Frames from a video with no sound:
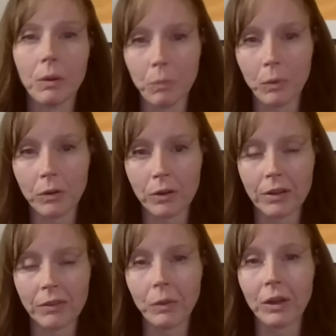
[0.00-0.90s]
If you want
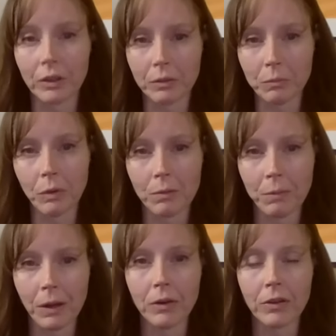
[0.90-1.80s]
more, if you want to learn more
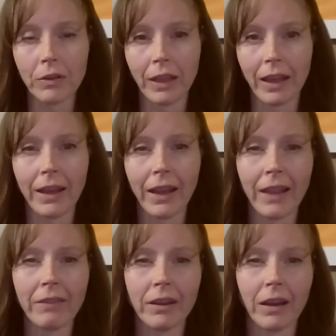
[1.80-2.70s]
about that, I
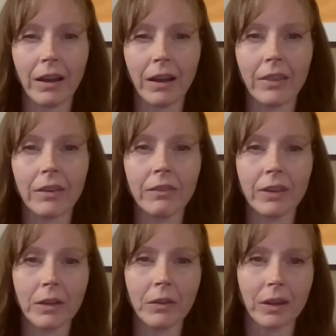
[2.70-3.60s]
have a other
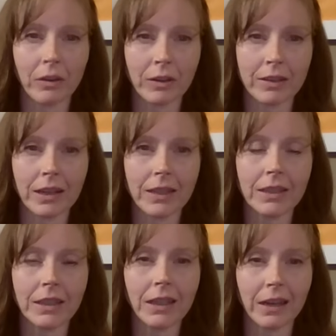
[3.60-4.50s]
video that Chris and I
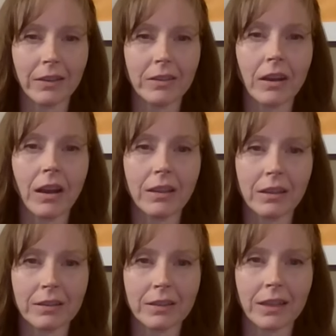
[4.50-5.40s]
did, another talk
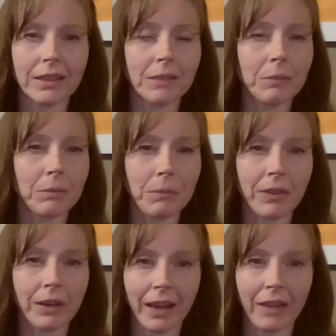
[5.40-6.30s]
that Chris and I did about a
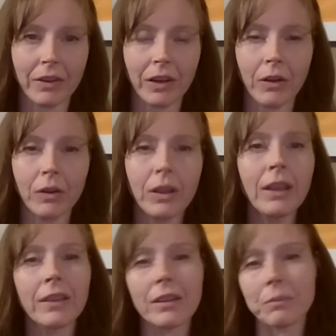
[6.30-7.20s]
month and a half ago
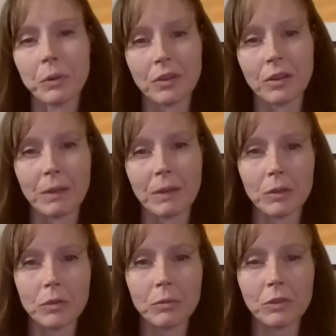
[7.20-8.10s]
that's posted on my
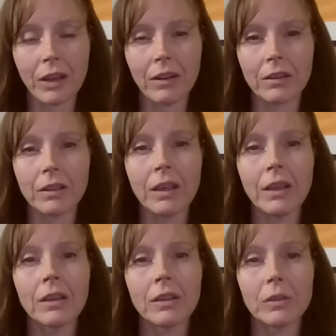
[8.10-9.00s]
YouTube channel.
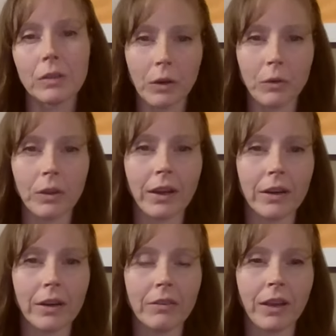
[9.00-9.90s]
You can go
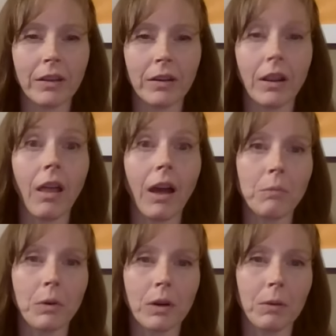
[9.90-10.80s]
there to find out a
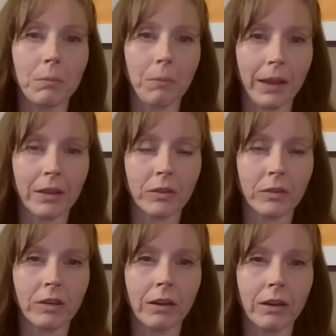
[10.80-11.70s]
lot more about my
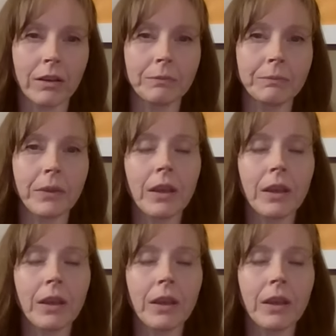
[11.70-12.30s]
history around it.